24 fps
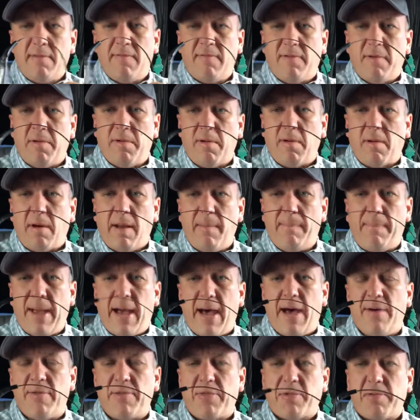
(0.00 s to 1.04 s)
for
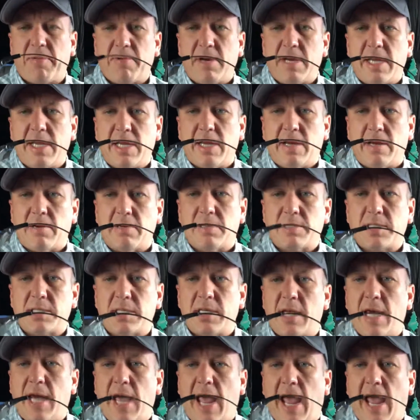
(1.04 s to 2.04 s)
about 3 years.